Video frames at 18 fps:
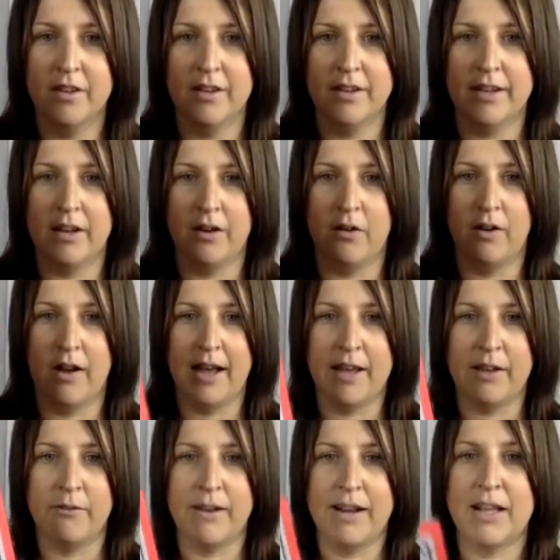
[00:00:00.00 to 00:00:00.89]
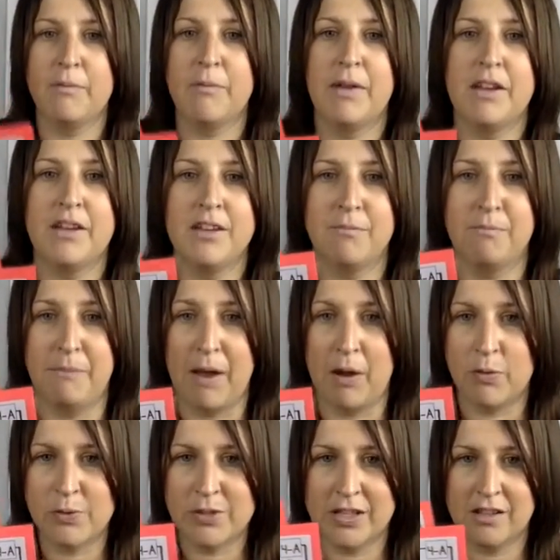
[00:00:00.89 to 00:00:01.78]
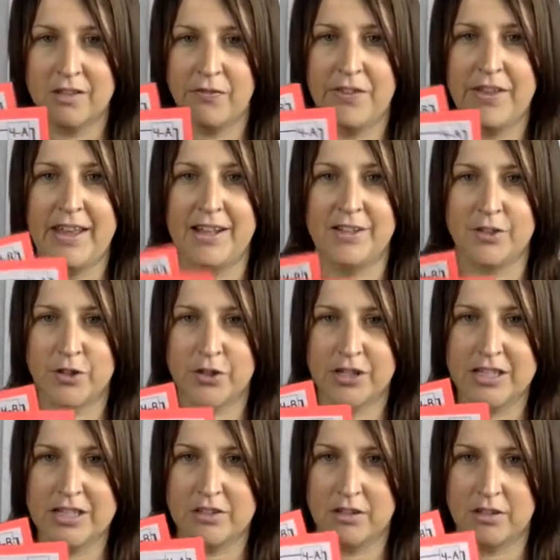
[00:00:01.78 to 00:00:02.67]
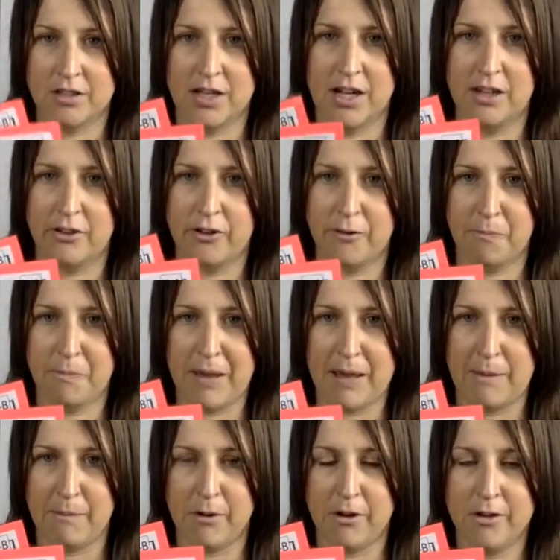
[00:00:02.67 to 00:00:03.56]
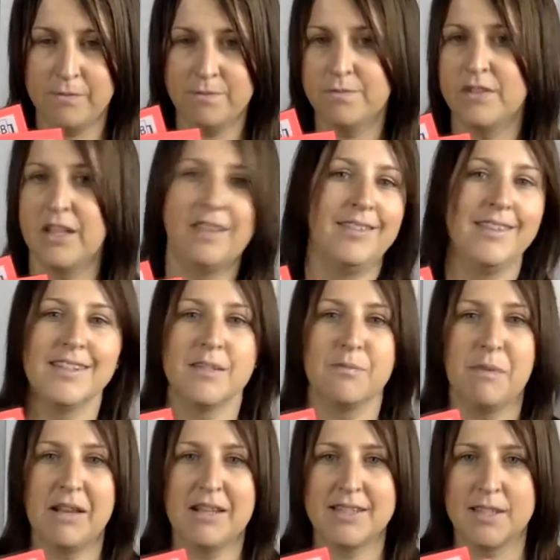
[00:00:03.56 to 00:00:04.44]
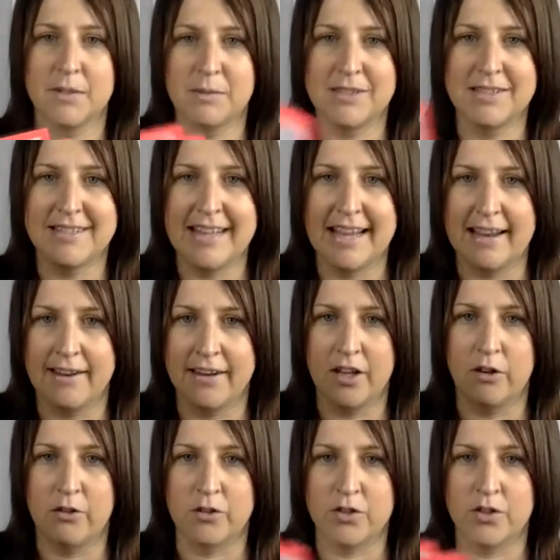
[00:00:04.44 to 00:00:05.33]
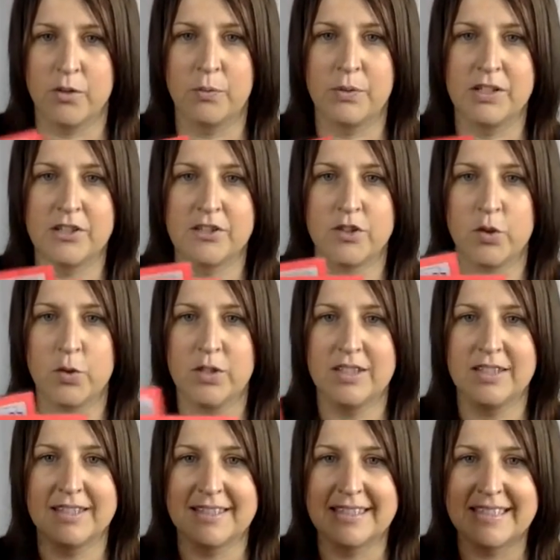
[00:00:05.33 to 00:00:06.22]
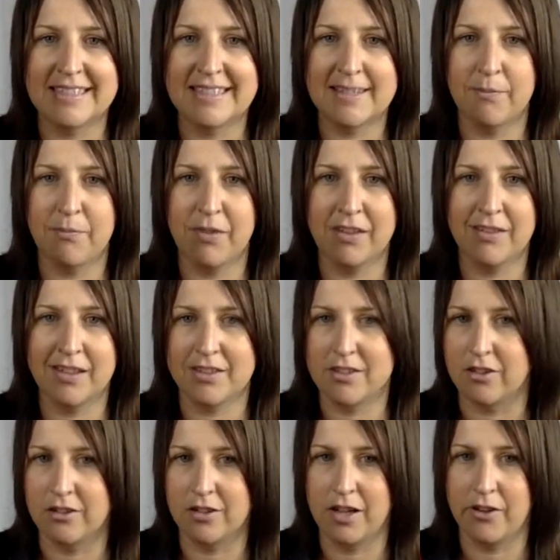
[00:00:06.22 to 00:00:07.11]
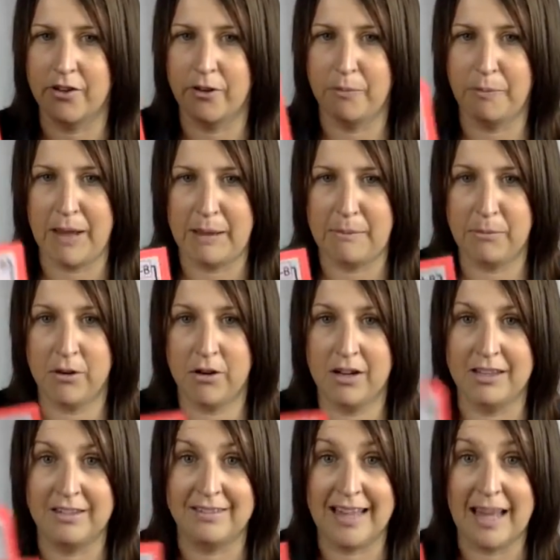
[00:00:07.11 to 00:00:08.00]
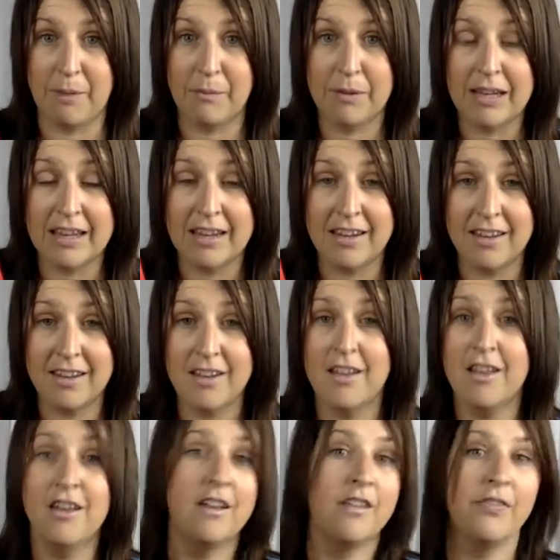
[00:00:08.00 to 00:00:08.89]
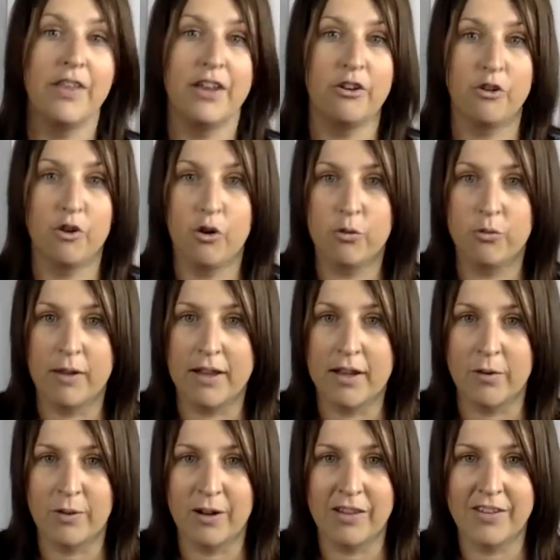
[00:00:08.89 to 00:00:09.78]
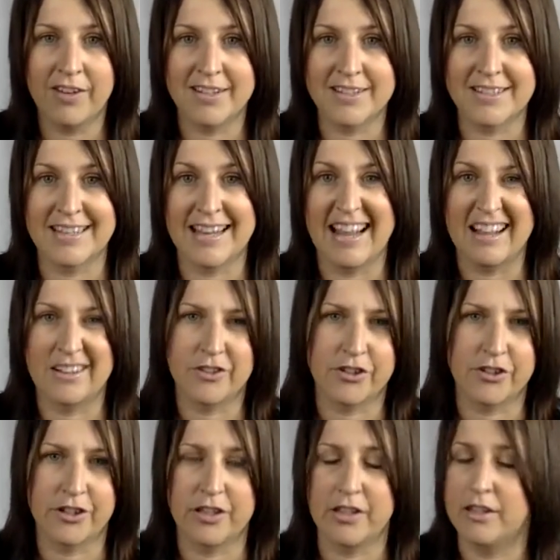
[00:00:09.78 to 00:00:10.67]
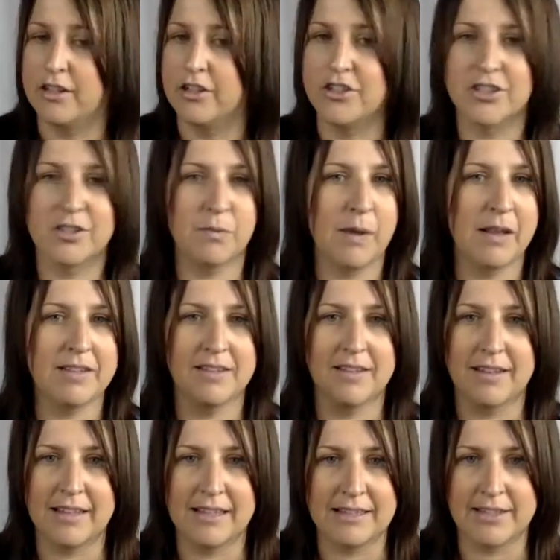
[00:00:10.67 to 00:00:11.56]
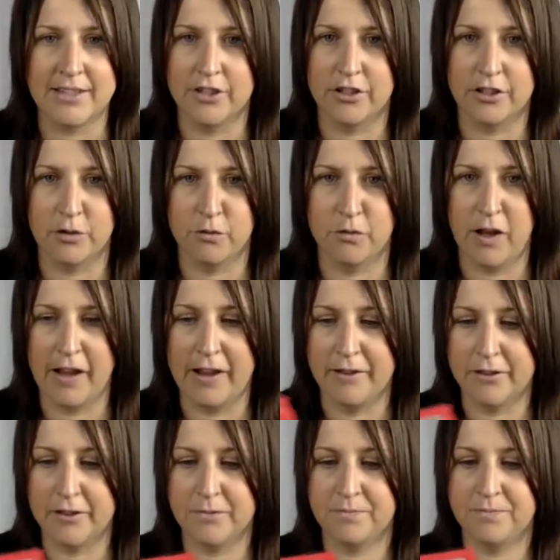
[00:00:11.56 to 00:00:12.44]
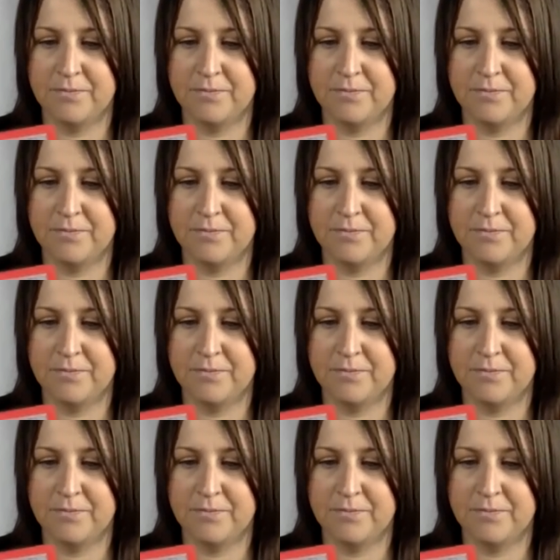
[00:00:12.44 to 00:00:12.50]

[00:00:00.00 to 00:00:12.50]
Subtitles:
Now I recommend mounting the answer keys on colored paper, and this makes them stand out so that when a student sees something that's on colored paper and laminated, they know right away that it's an answer key, and it just makes it easier to find.